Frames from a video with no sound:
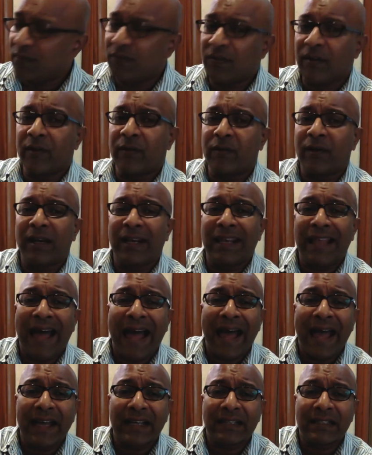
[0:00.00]
very
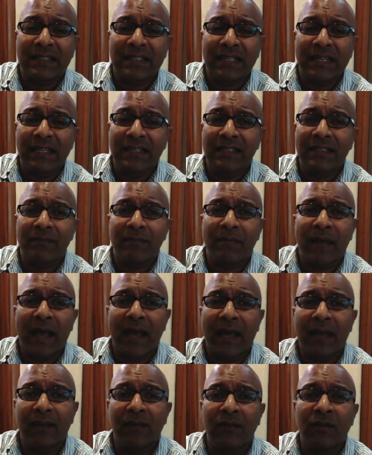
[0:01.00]
relaxed. He's a
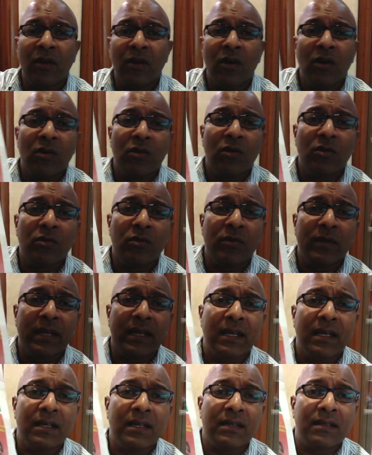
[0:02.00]
man who
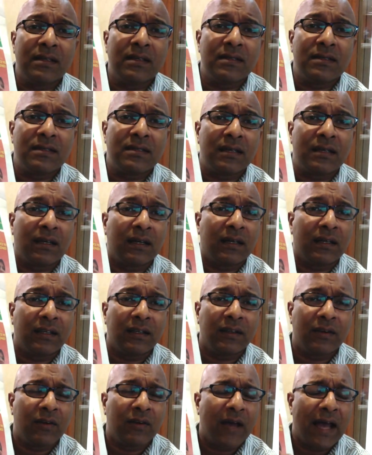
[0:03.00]
is, you
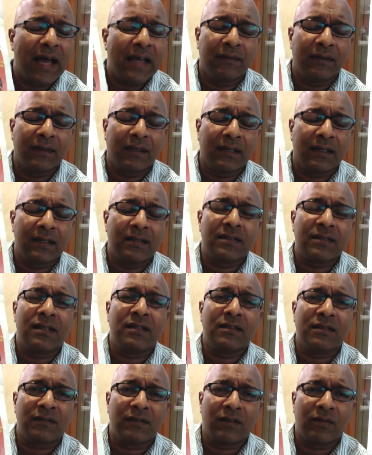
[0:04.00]
know, has the
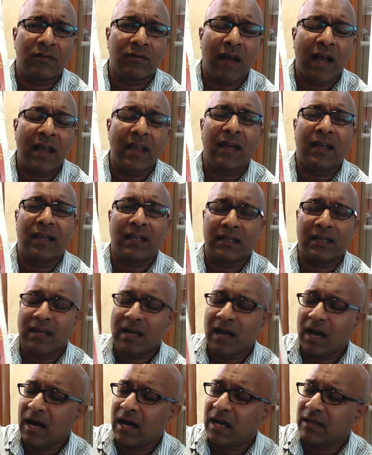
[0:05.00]
concerns of the rakyat at
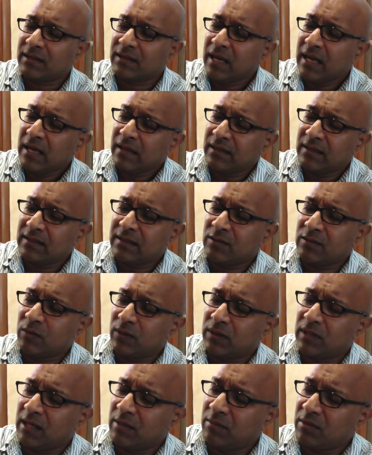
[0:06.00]
heart. This is what
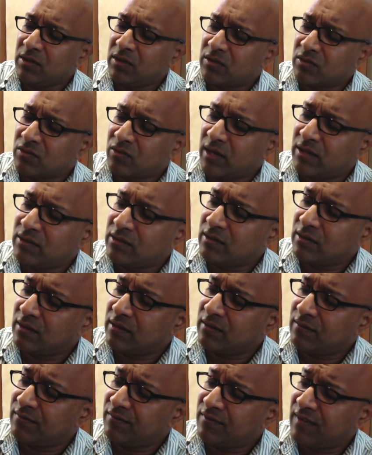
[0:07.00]
the image tries to
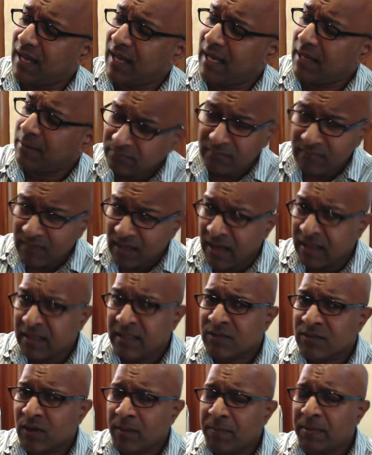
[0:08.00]
convey, and
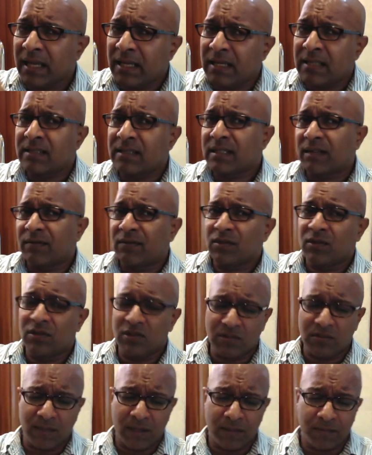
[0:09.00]
it's replicated in several
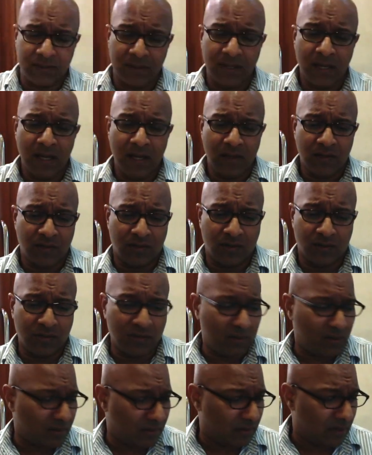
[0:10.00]
newspapers. So, you
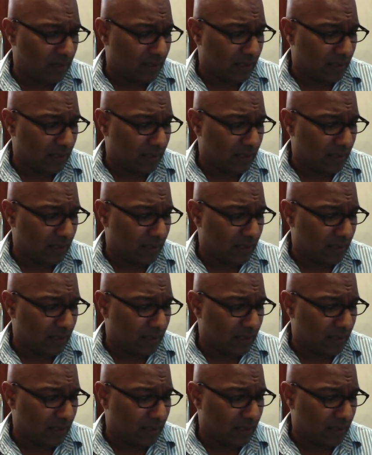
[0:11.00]
know,